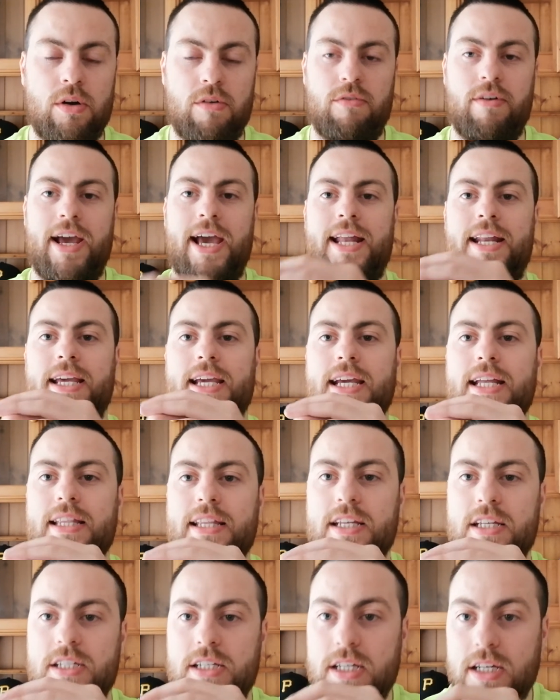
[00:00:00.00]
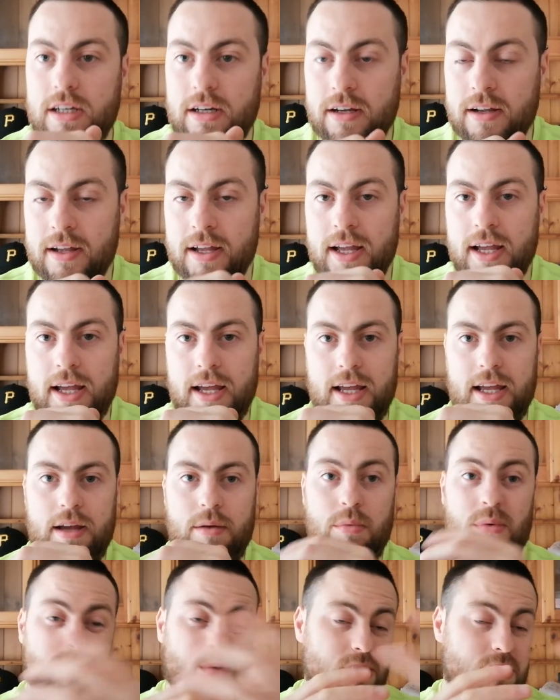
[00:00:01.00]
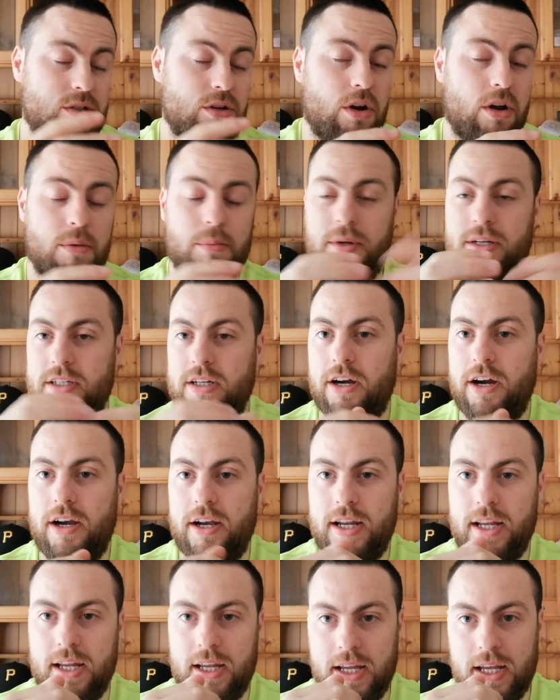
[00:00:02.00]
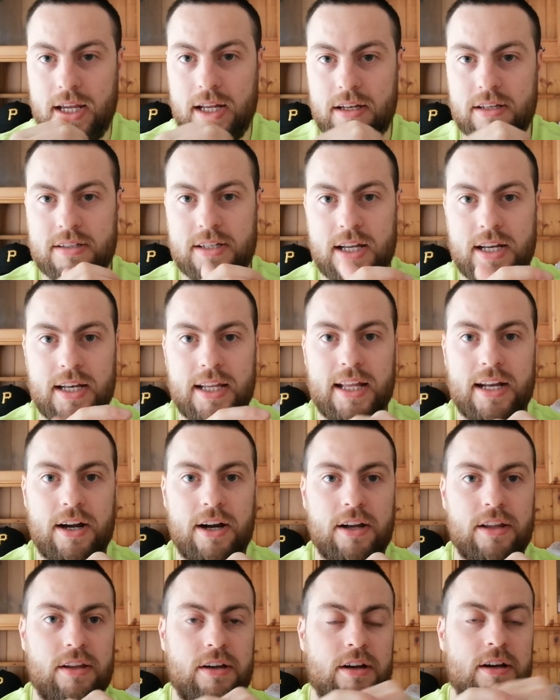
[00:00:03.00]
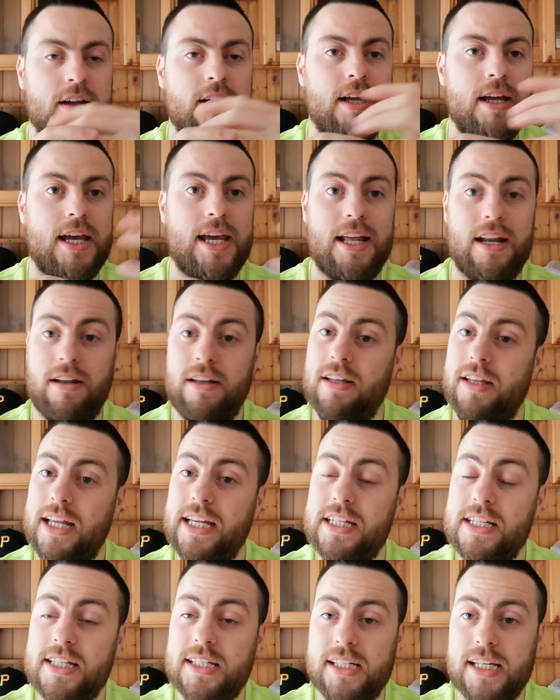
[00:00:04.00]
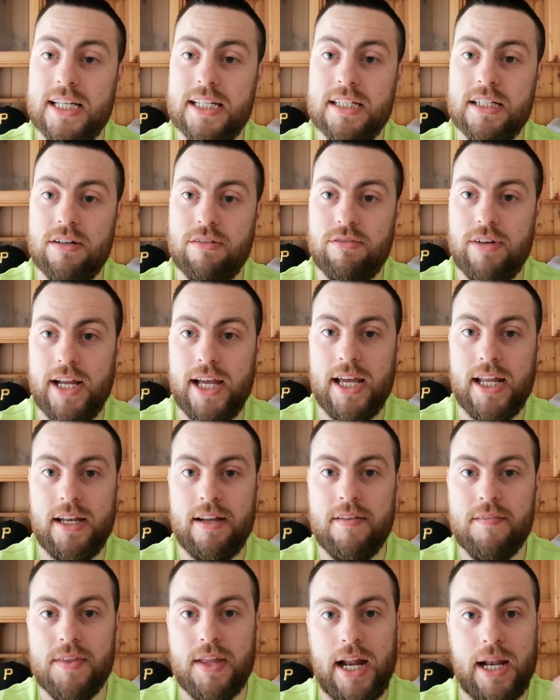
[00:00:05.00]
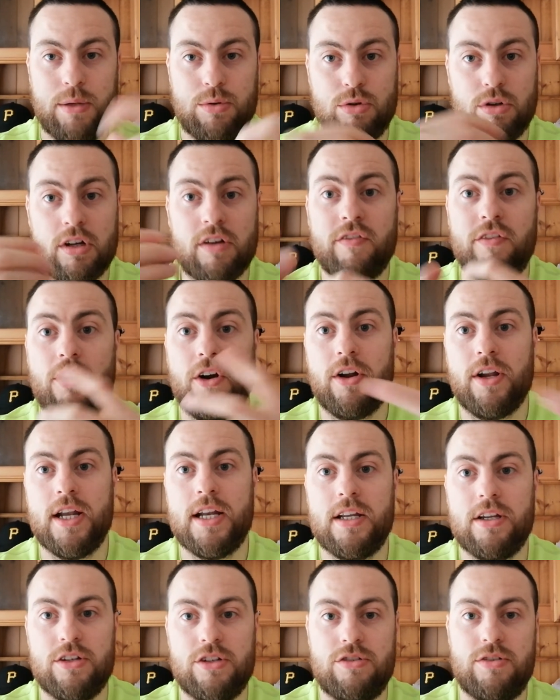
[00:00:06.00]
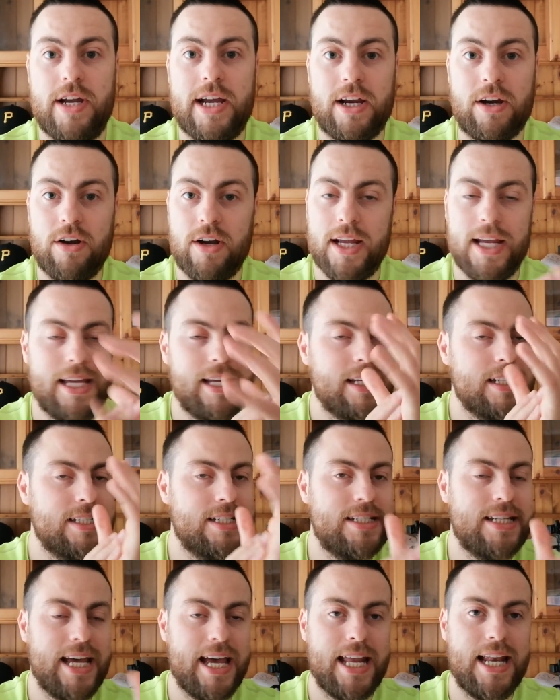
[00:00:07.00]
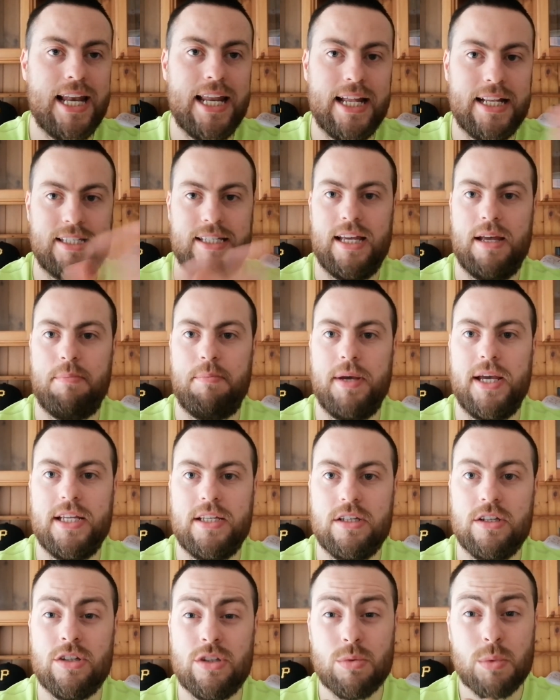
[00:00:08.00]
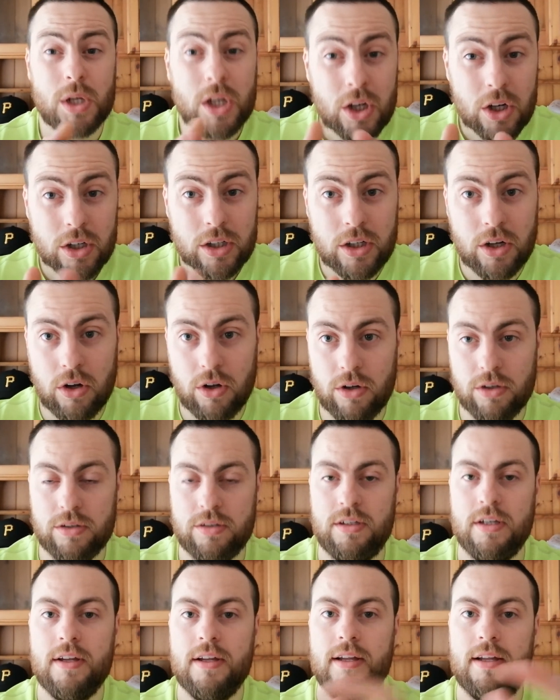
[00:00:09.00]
at Rennes again this year. When Sunderland went down, he decided to get out of there. He had a decent season at Rennes, and he sort of converted into a striker. He is deadly at set pieces, so he could cause